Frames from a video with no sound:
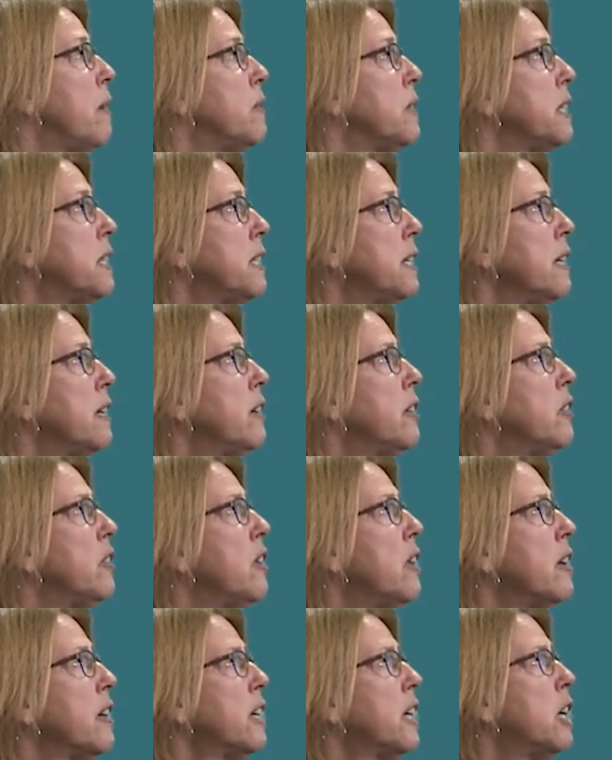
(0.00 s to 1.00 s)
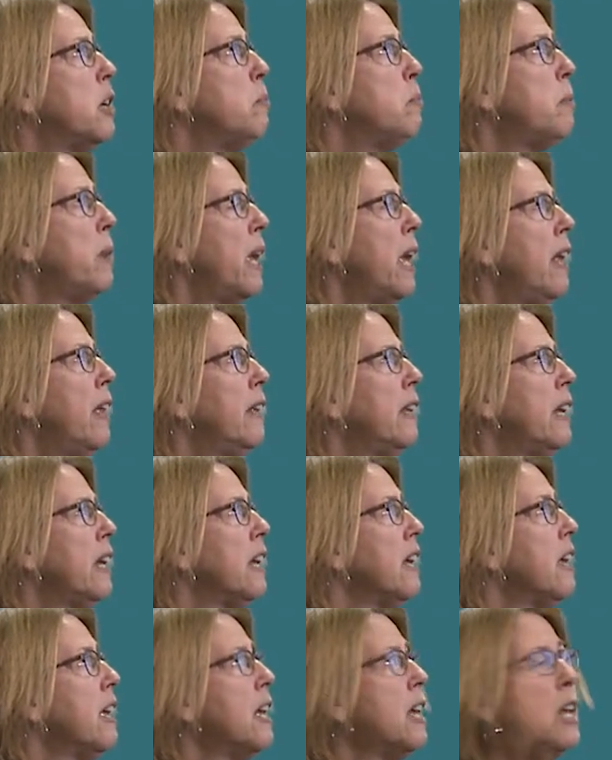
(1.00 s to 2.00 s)
a single
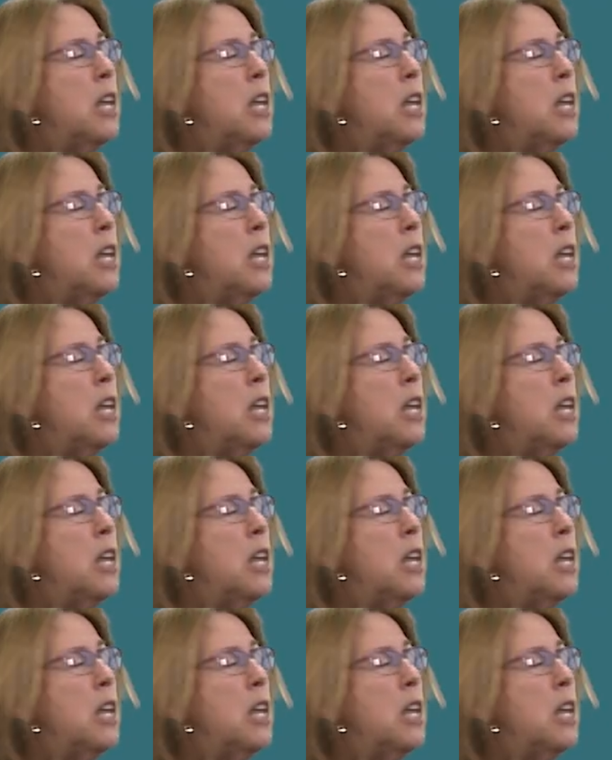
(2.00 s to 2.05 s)
compelling